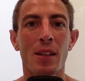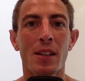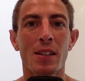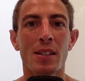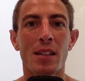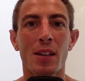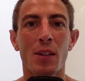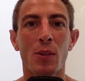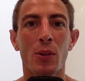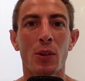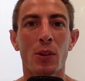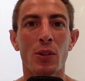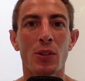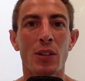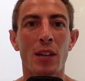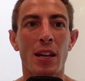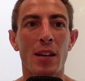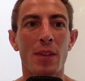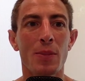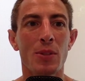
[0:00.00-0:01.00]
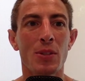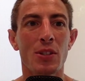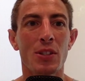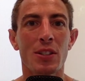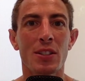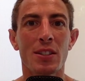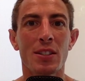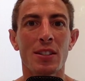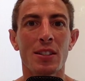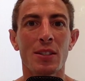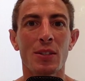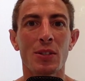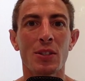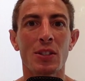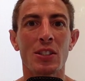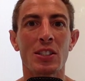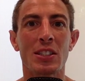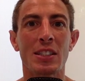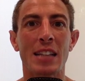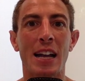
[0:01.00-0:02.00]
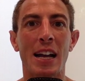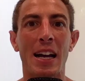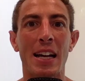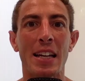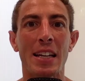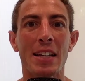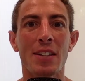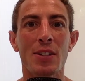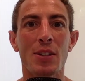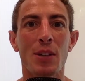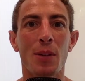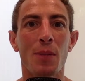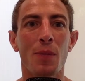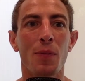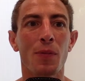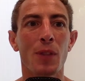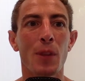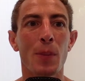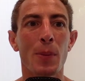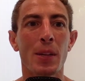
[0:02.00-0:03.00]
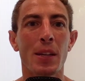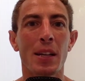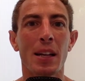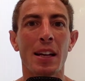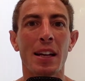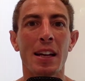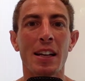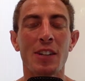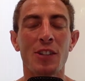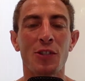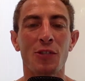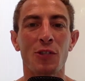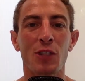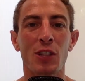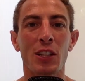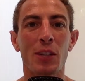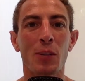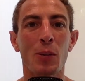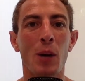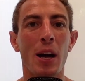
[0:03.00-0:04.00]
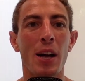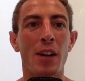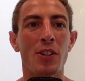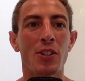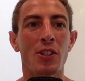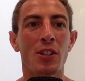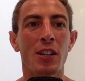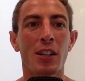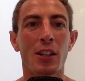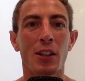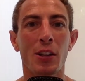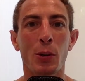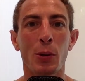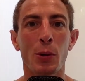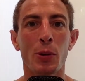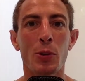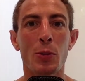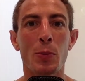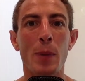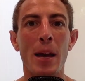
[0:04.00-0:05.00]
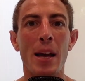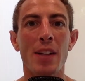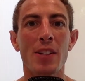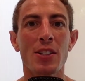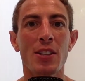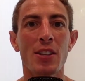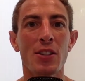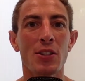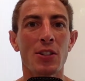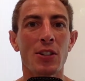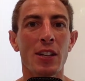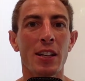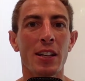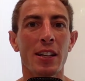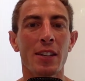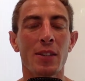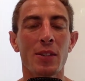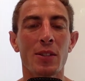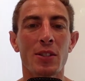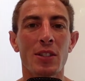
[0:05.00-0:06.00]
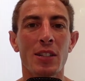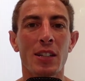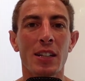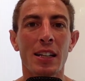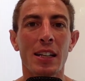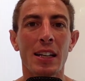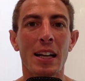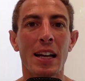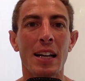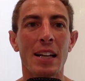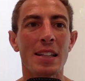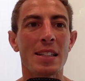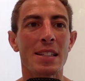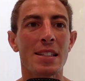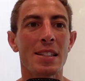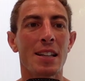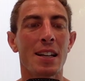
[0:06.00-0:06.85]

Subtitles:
So that Orioles game was just dying. So I'm flipping. I actually really watched the Orioles bats yesterday and was kind of